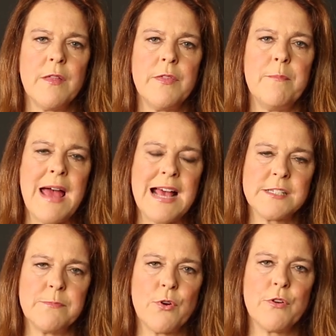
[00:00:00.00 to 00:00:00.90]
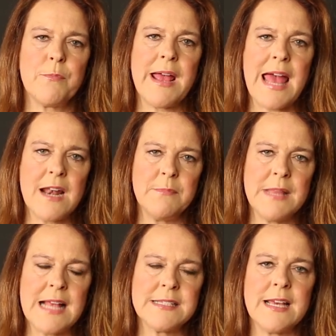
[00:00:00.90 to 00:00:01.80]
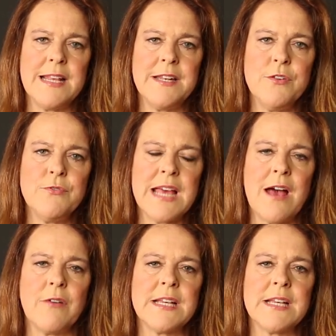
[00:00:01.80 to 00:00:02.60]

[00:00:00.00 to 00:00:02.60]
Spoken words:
the mass murder by Adam Lanza in Newtown,